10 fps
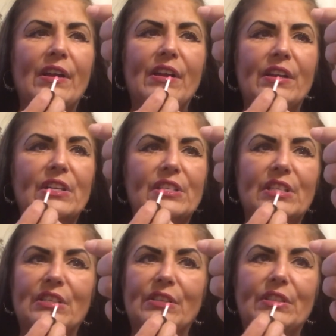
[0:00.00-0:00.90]
And I'm just
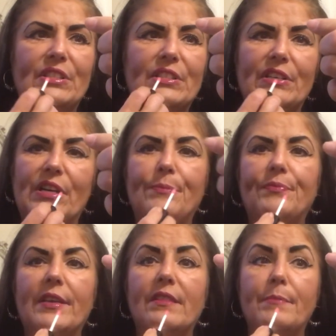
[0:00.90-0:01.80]
going to put some
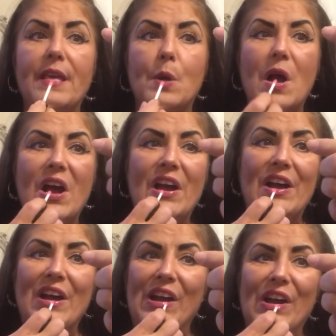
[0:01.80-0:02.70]
in the middle.
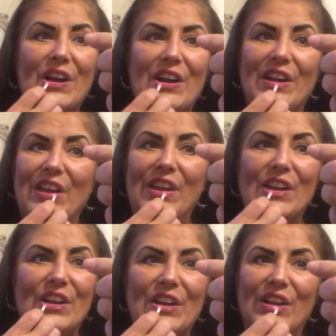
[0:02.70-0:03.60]
Right
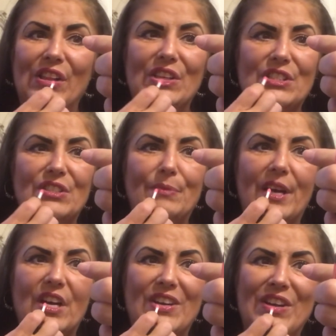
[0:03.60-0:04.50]
here, close to
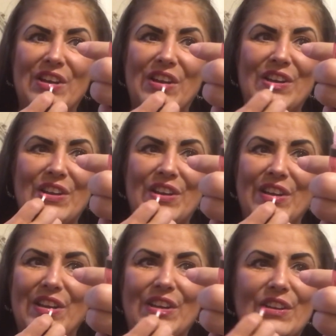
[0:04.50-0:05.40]
my
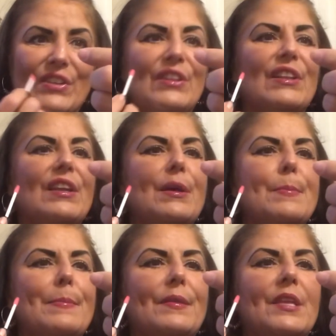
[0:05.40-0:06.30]
inner lip
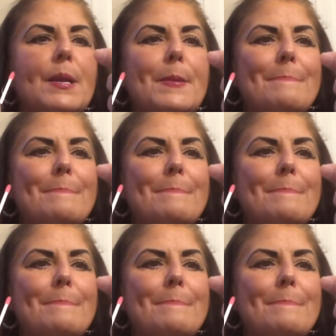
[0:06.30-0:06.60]
right there.